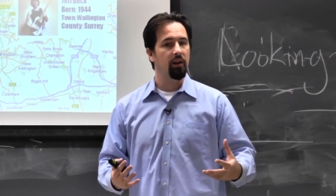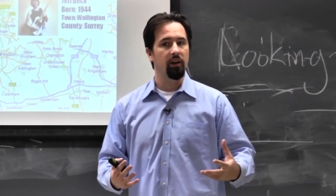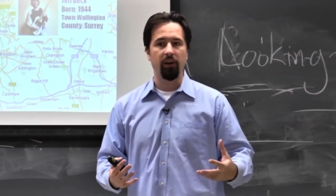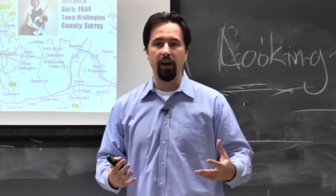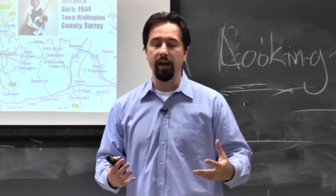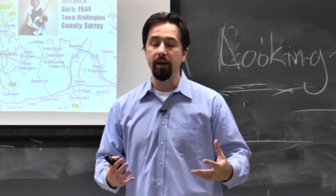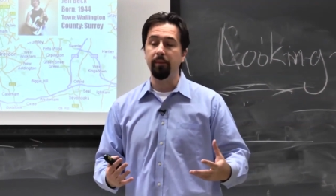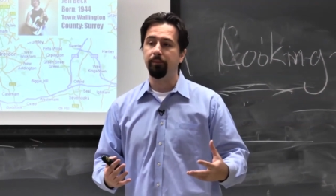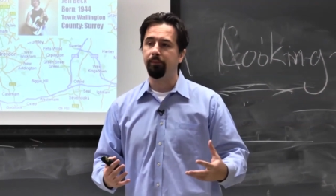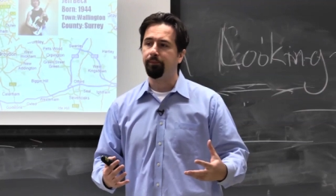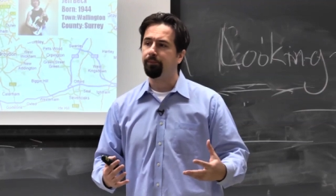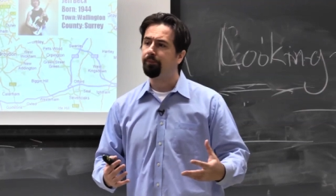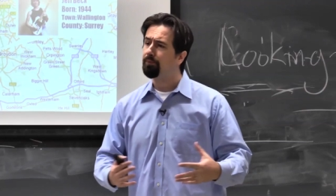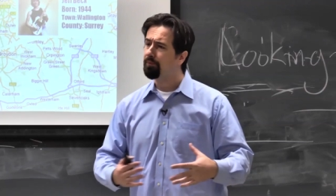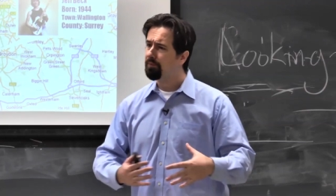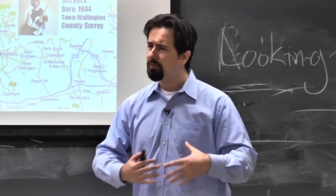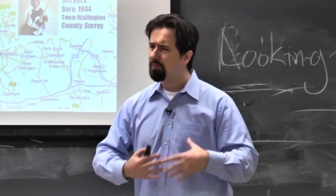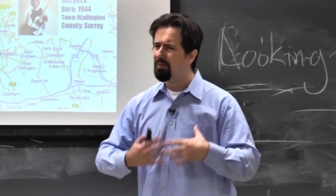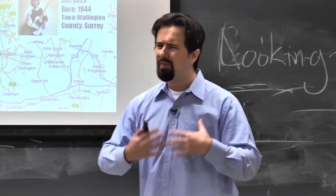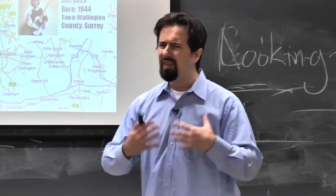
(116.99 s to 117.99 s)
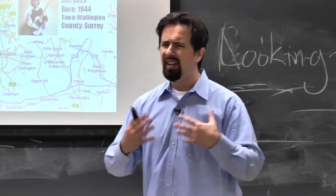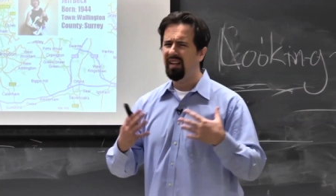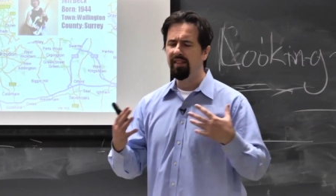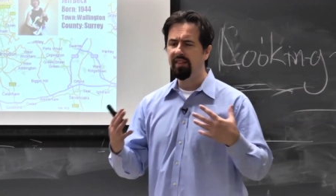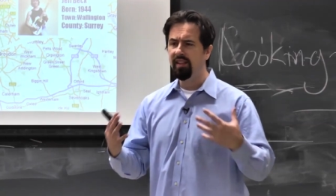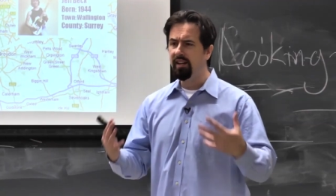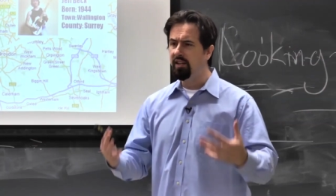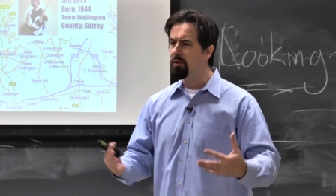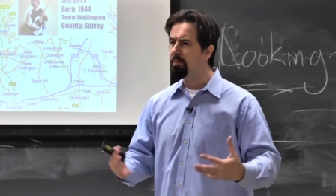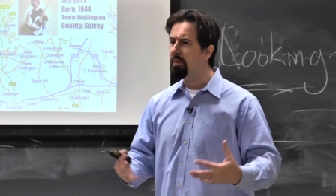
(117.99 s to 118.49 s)
Right?
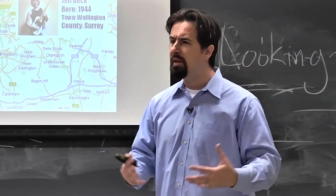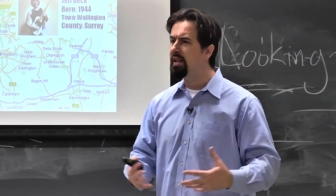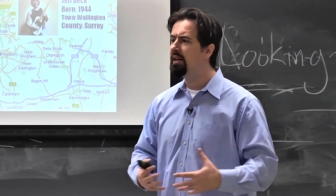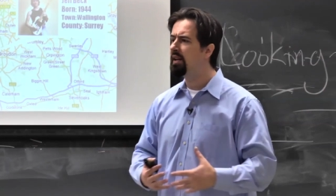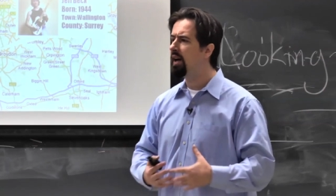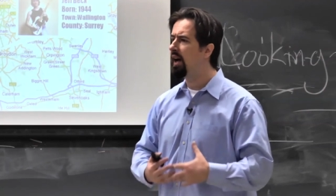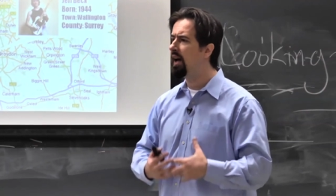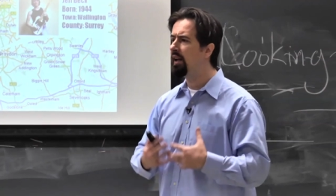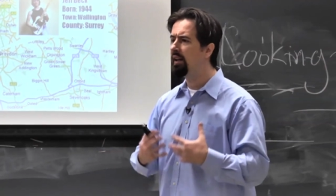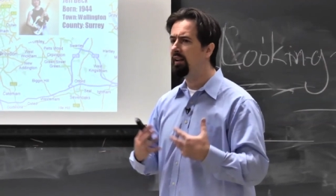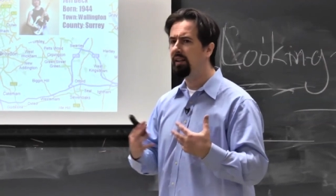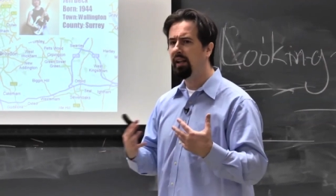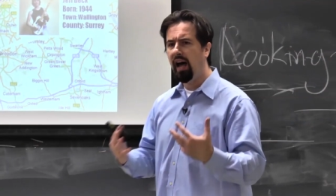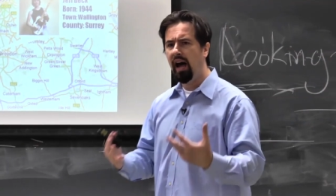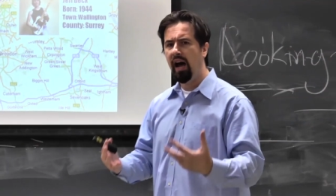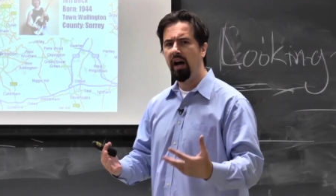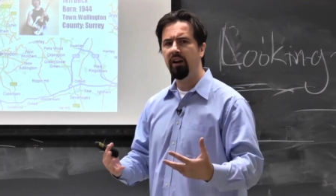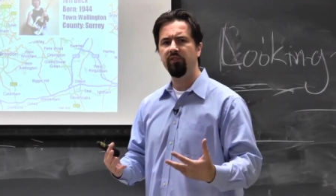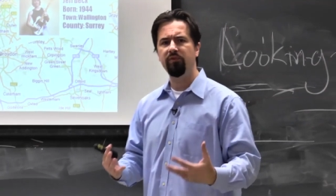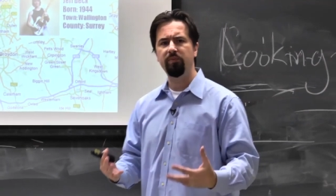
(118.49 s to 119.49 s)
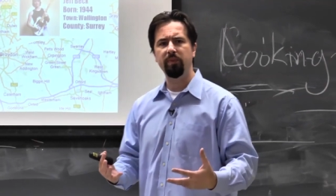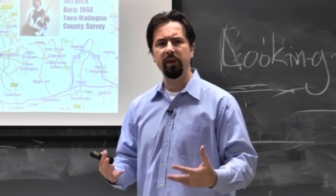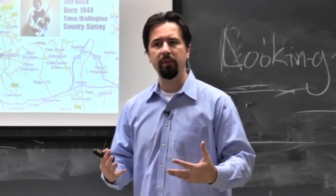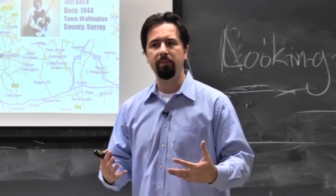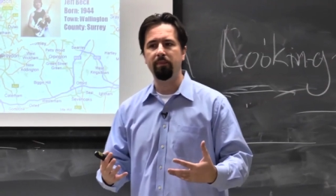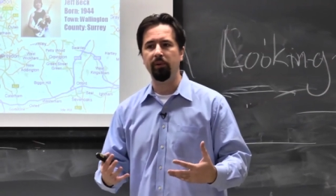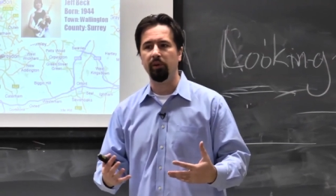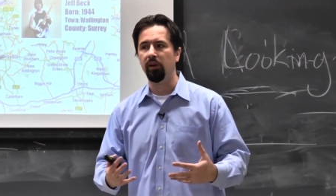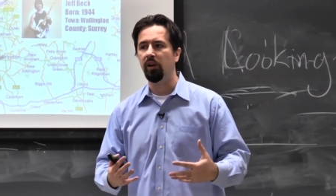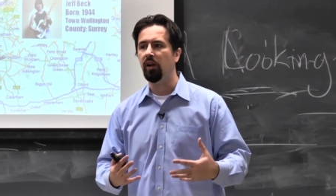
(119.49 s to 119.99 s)
There's been a lot of
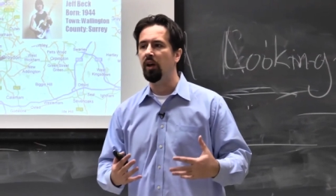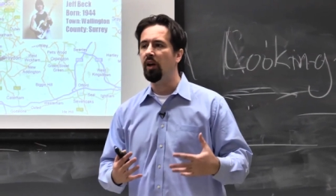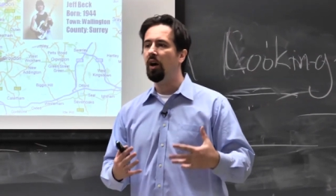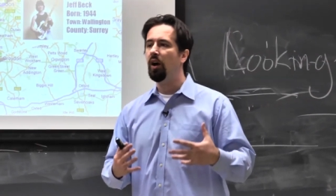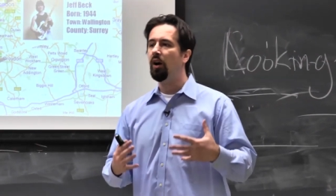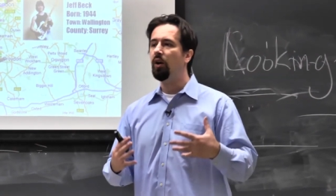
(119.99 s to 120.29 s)
people